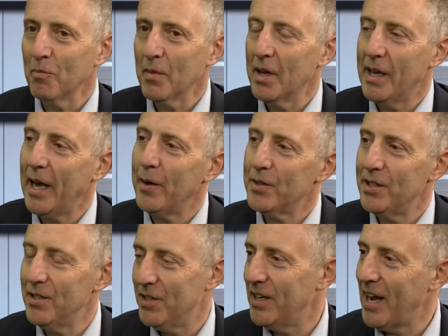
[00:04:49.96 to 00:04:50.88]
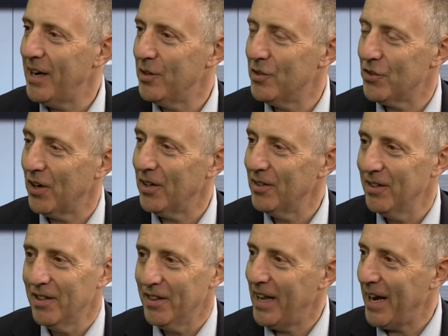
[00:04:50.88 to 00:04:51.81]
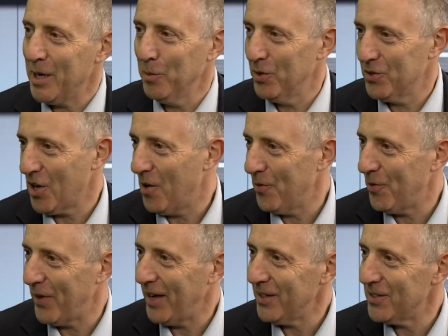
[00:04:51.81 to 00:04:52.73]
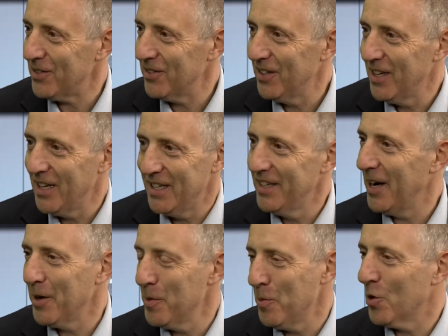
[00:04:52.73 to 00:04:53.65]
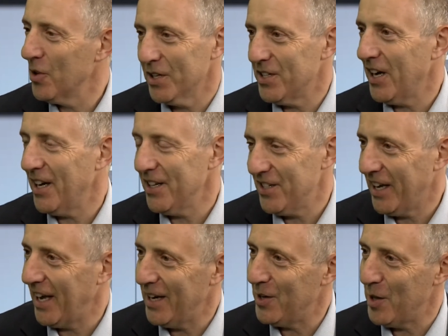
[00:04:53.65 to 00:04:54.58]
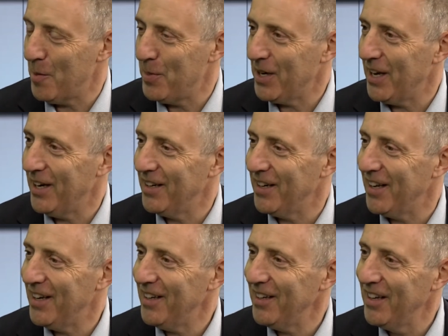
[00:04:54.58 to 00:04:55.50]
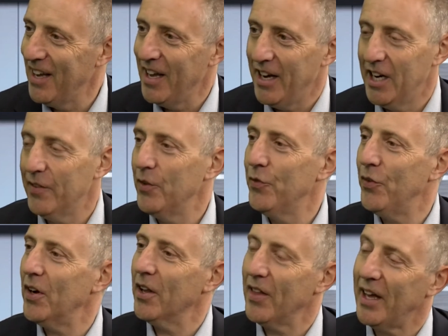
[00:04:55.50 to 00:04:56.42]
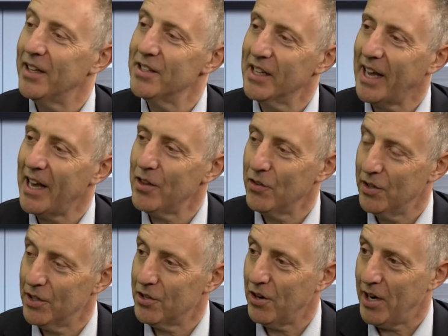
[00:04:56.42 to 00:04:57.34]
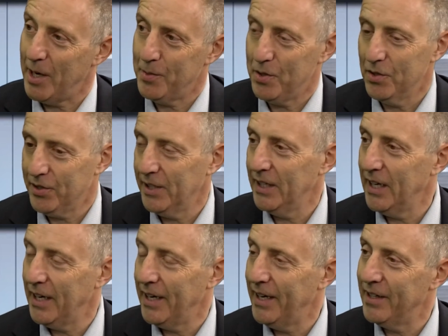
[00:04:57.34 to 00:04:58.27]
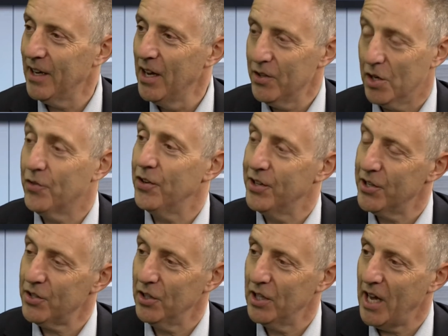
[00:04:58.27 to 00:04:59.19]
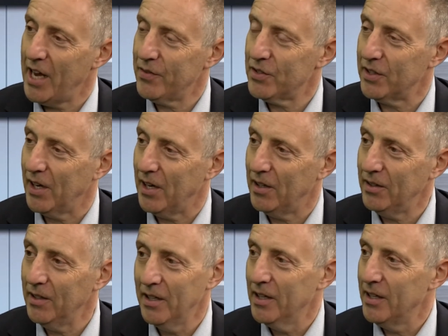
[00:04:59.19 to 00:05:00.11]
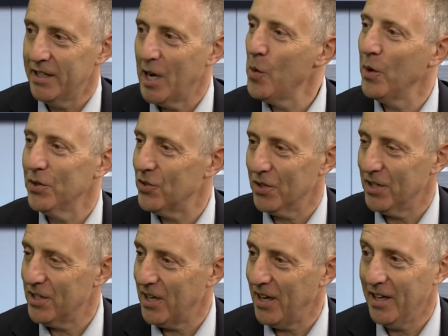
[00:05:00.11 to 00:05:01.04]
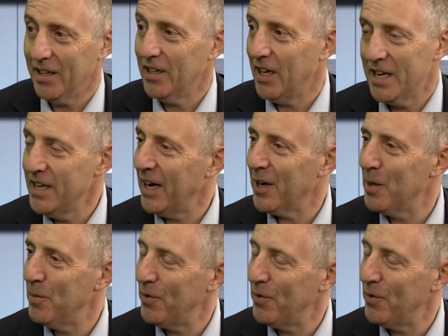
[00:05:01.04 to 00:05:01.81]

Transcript: Go out into nature. The animals aren't fat. None of them are on a diet to get into their bikini. And if you follow the hunter-gatherer tribes who still lead sort of traditional lifestyle, no one's on a diet, and none of them are